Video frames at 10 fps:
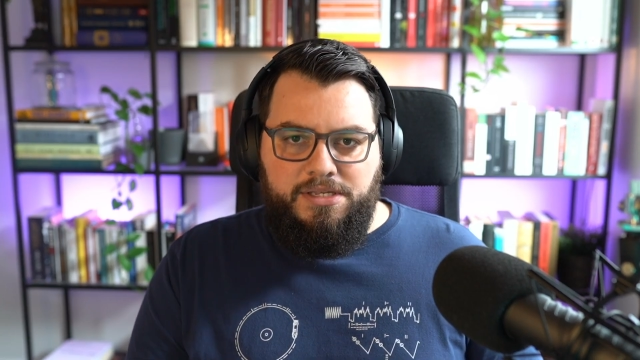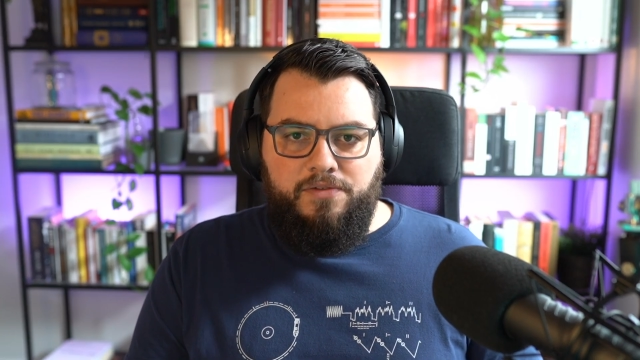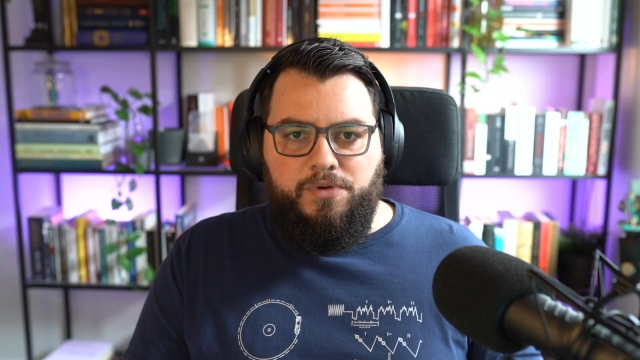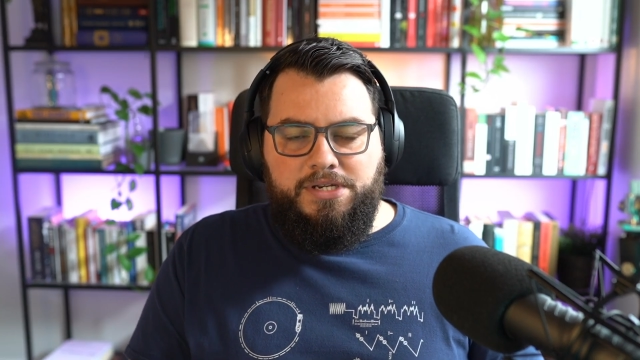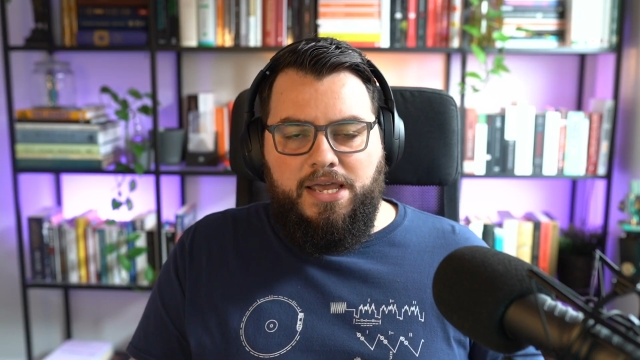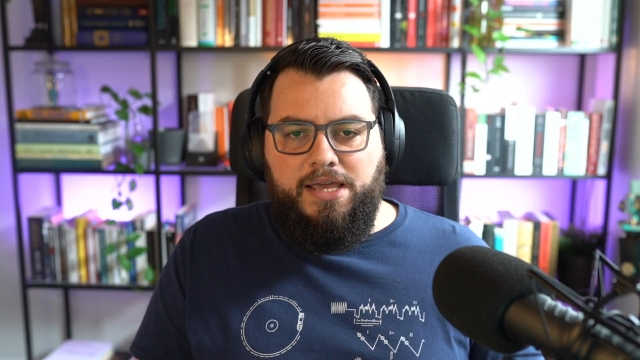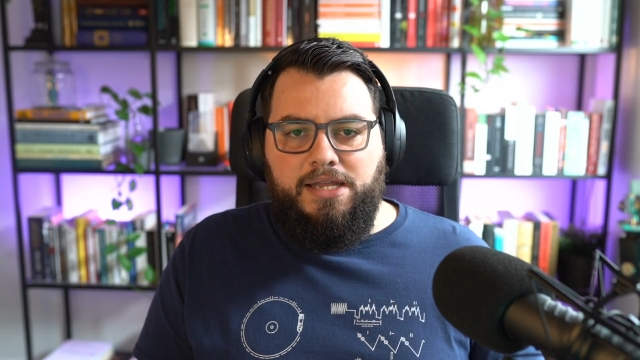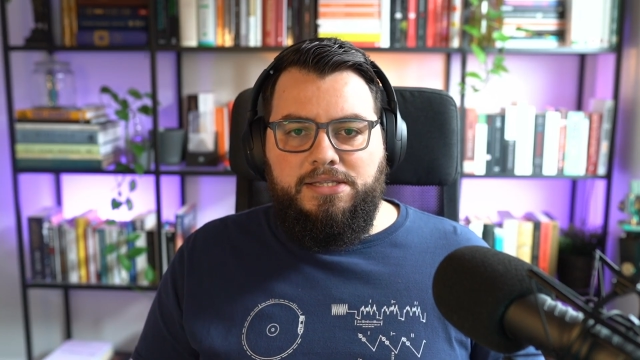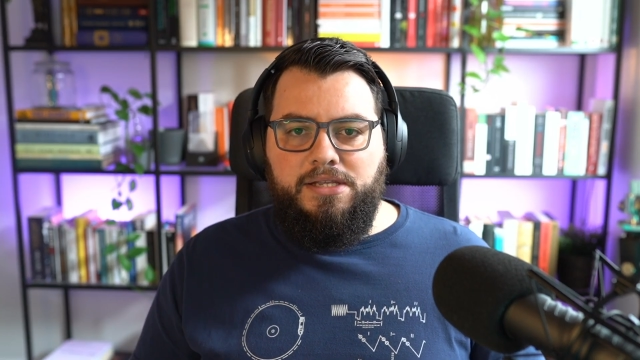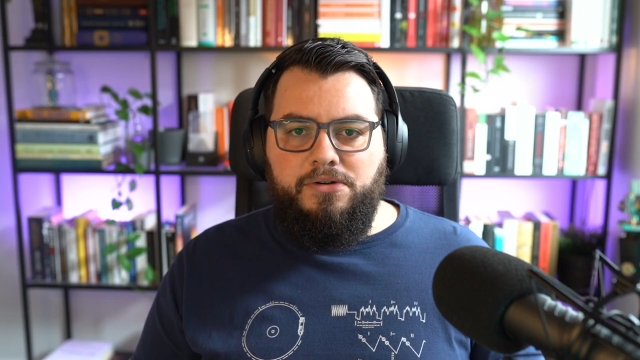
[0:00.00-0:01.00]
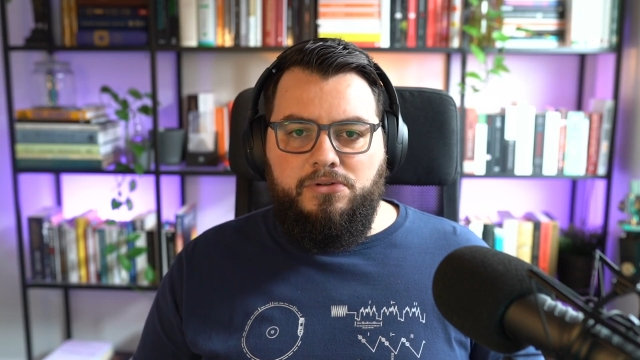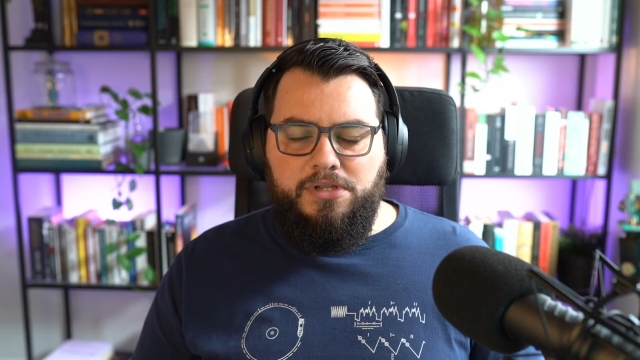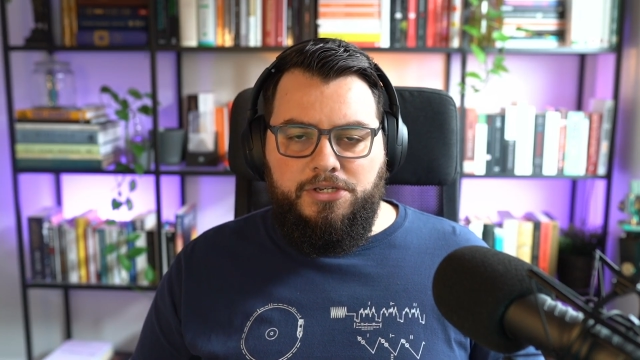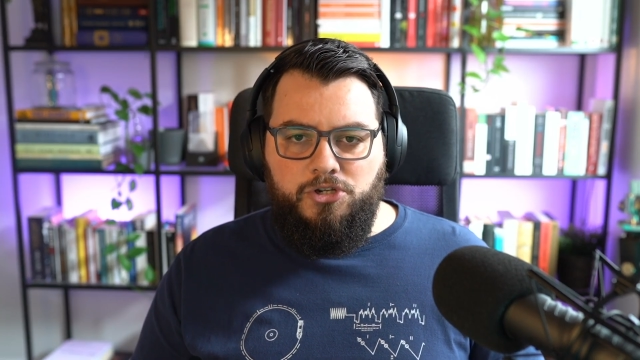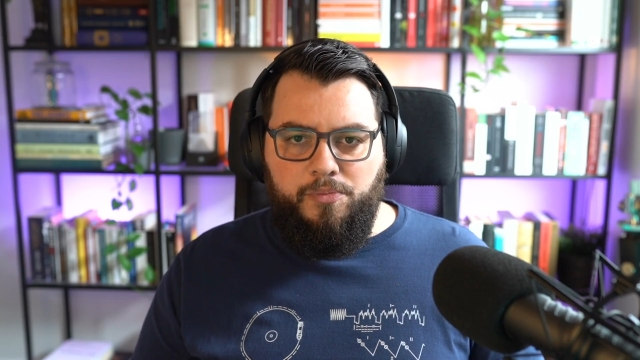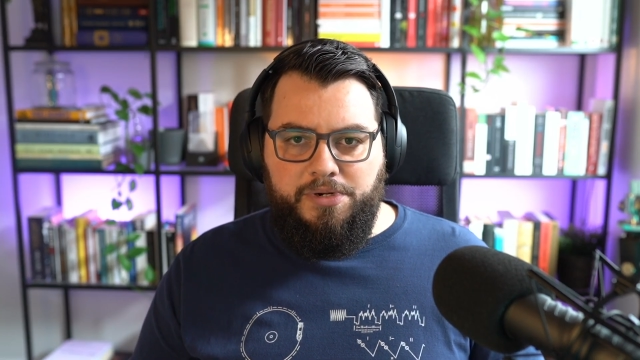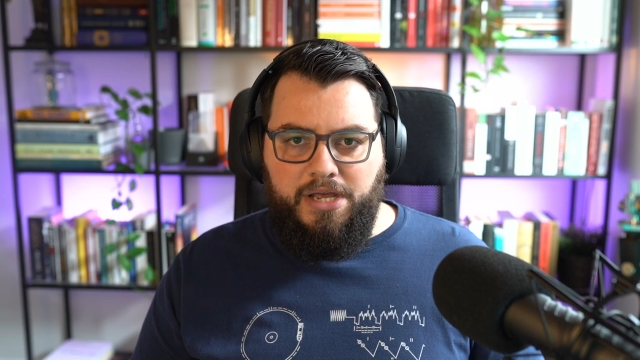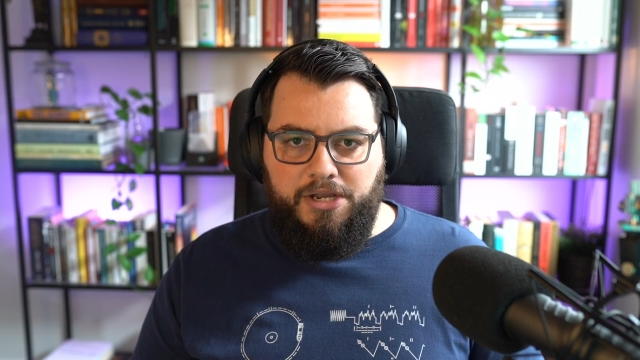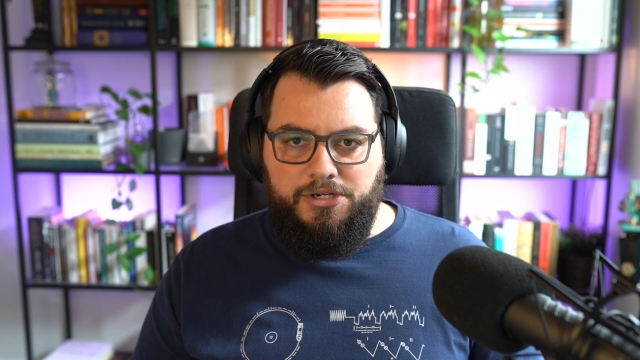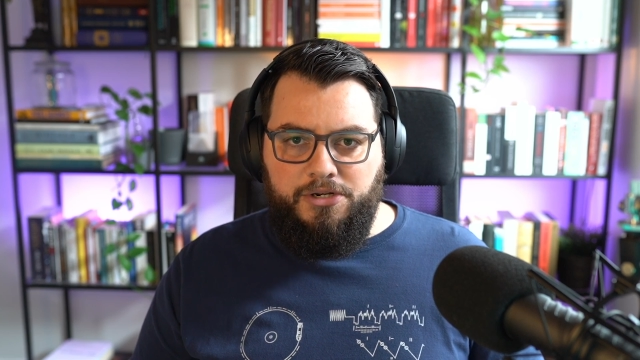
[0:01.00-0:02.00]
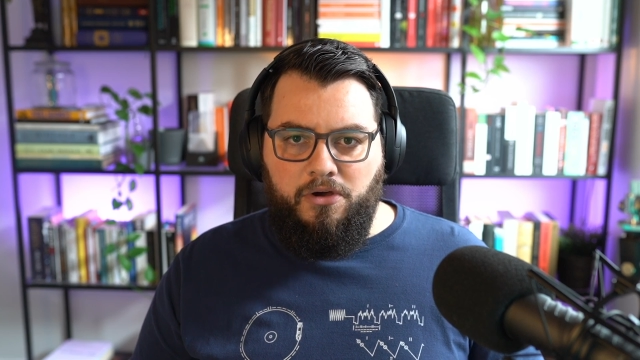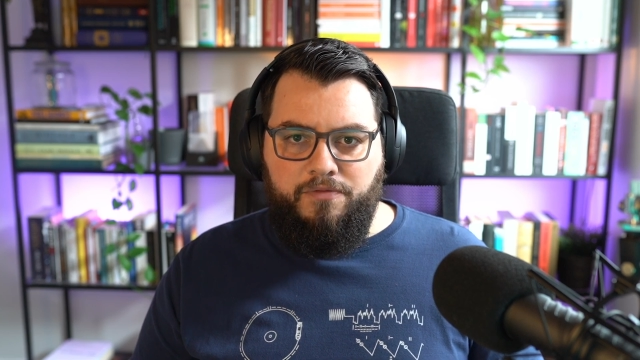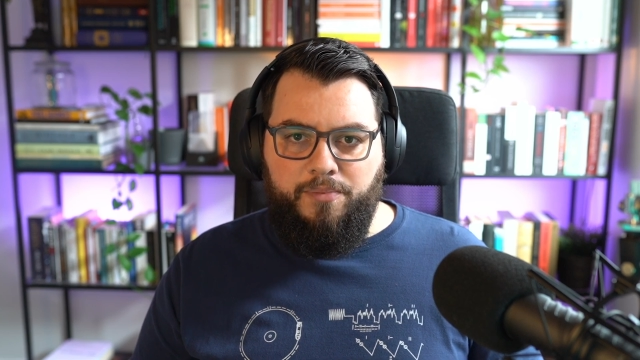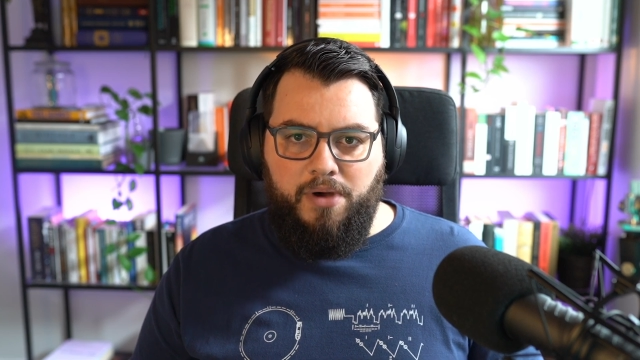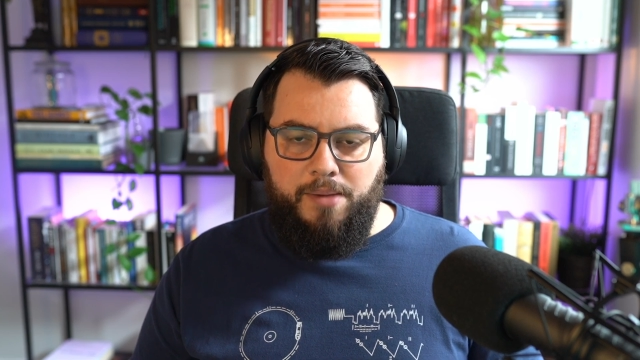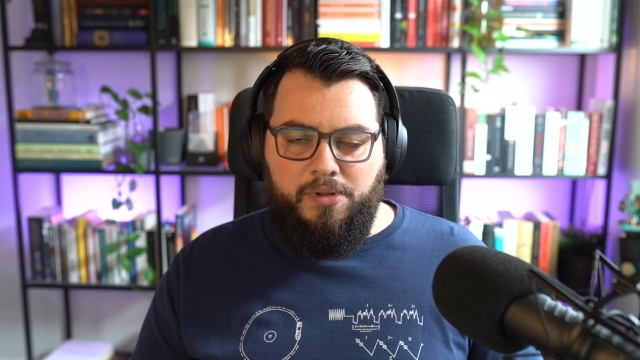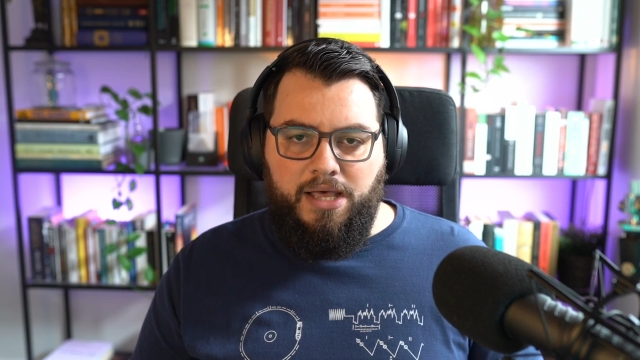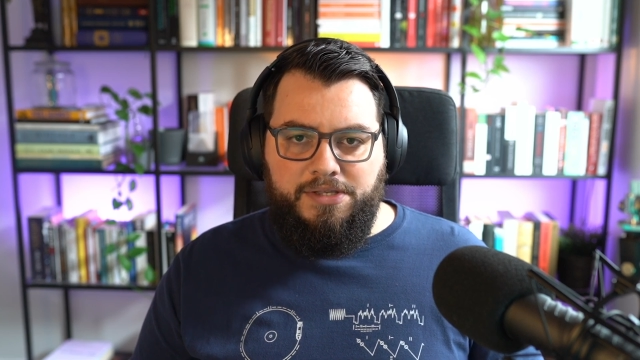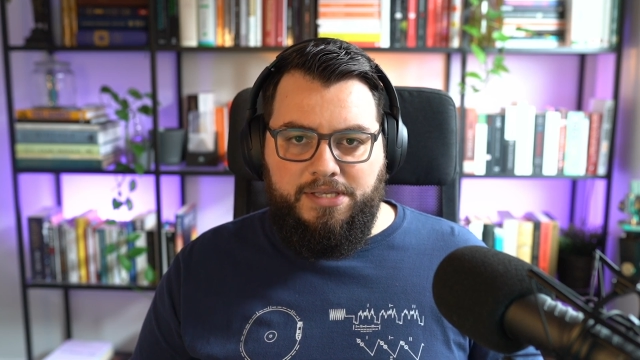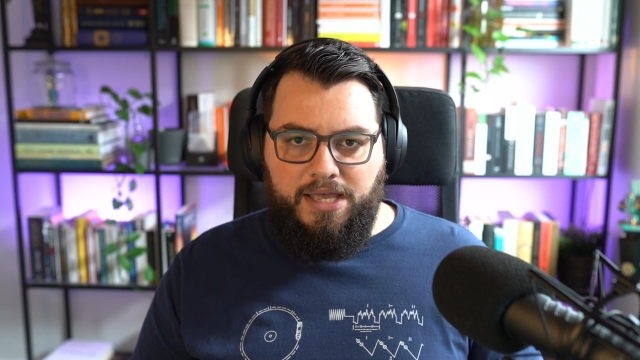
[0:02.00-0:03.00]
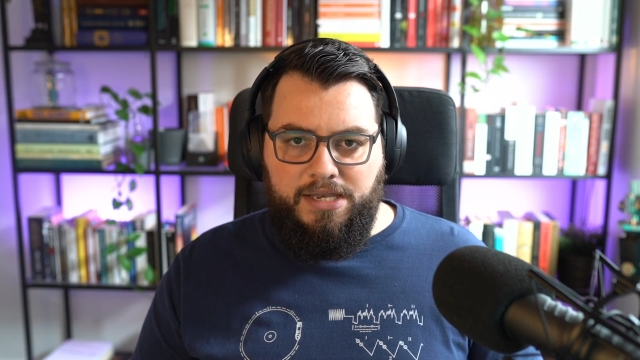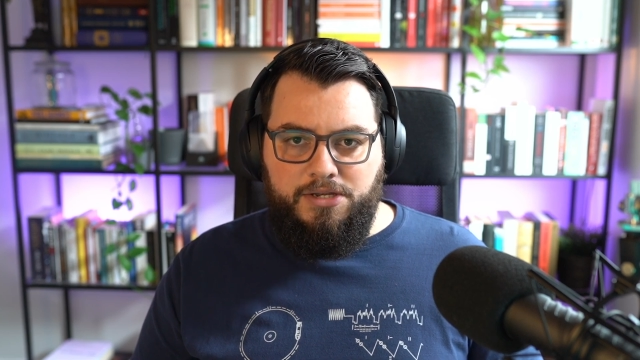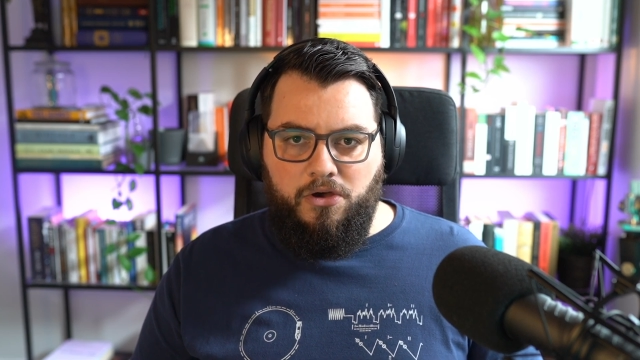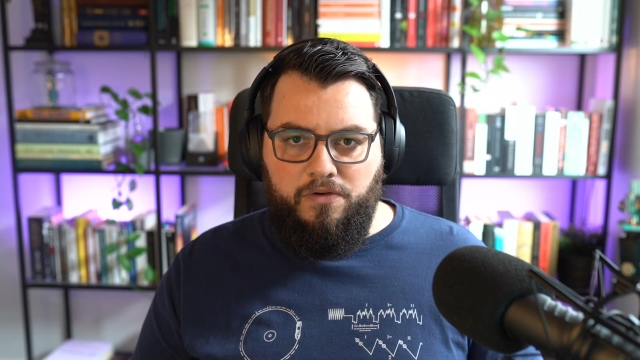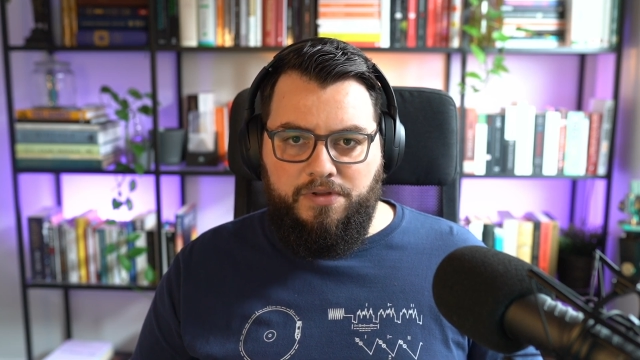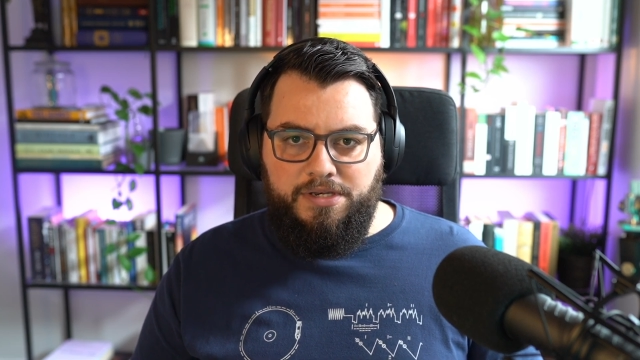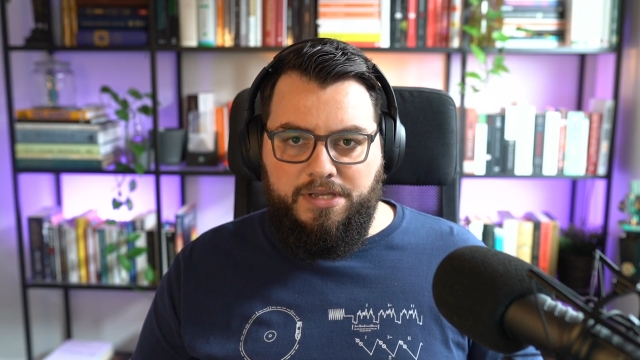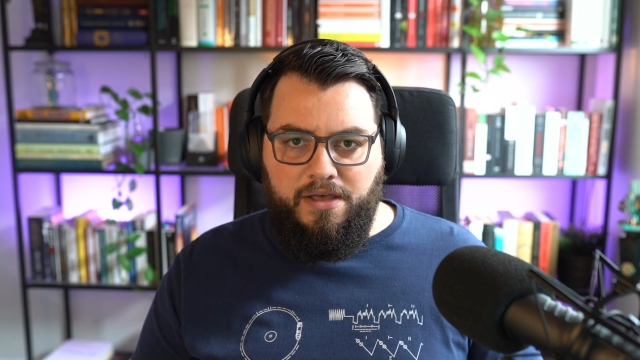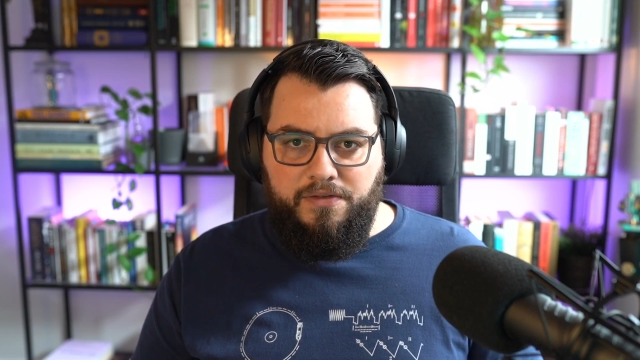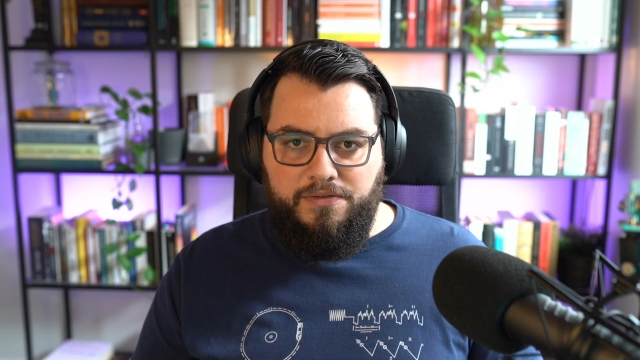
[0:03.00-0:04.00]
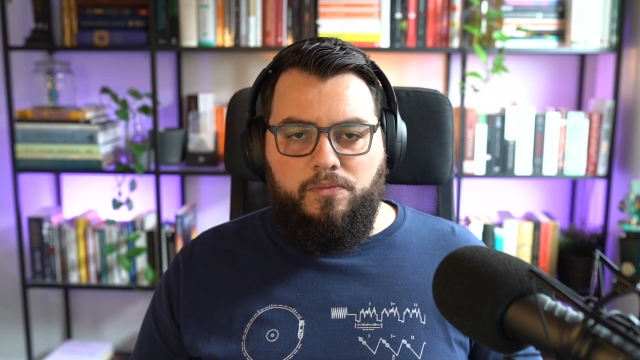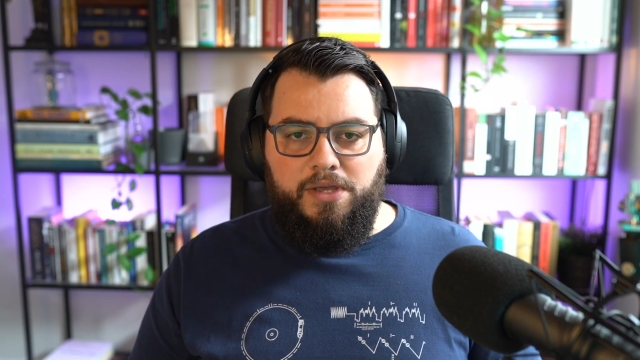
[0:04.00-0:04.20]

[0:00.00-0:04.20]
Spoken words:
See, if we take a literal interpretation of the Bible as Kent Hovind does,